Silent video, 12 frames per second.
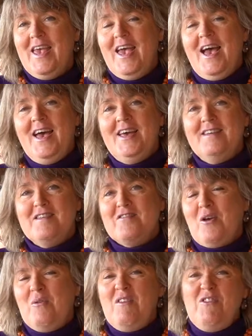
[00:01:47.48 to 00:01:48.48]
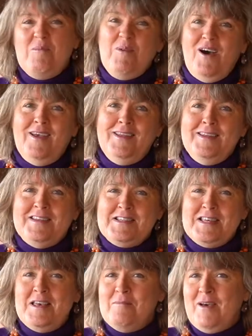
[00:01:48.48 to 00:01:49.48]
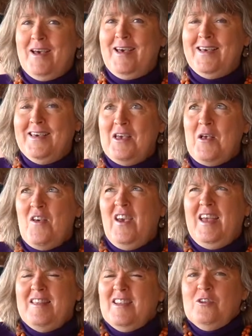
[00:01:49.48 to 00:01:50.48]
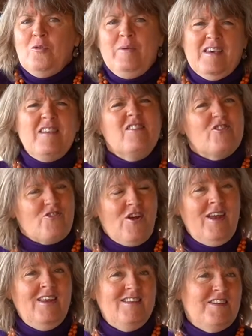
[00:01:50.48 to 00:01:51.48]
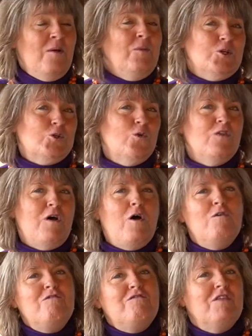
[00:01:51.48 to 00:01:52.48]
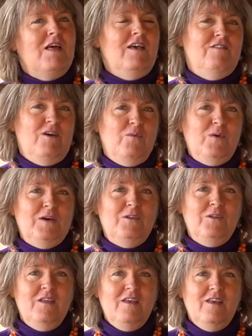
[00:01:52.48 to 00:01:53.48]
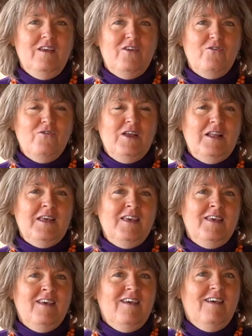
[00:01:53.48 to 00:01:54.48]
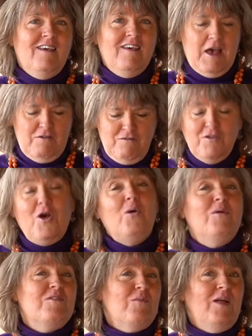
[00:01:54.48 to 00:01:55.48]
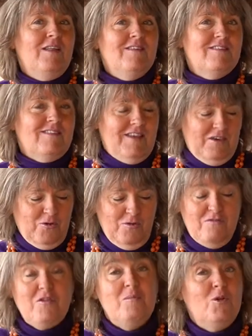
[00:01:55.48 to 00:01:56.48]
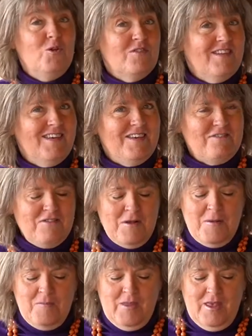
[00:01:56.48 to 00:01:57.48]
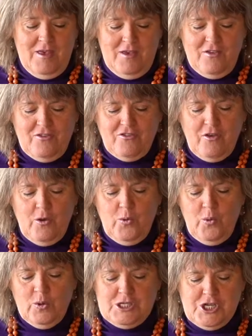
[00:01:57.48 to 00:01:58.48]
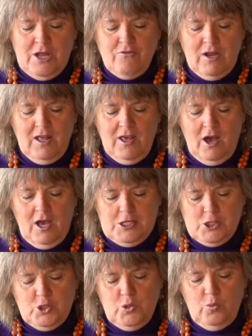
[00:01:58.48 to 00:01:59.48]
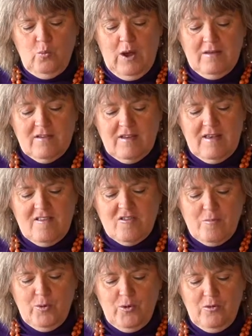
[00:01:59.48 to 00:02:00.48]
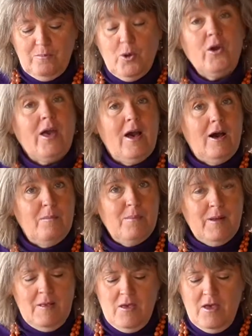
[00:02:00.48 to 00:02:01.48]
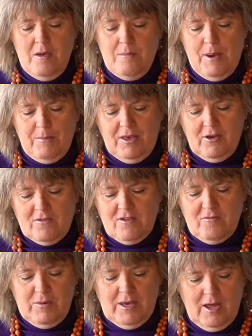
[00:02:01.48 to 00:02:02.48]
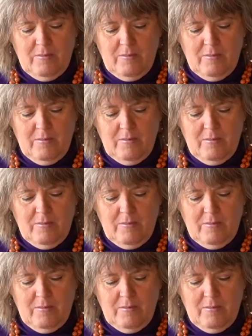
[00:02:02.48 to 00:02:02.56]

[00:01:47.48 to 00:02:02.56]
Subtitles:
And so if you buy it in a tea bag, it's a little bit constrained, and I'm not sure the whole flavour will really flow as well as it could from loose leaf. So generally I do 1 teaspoon per cup, but because I've become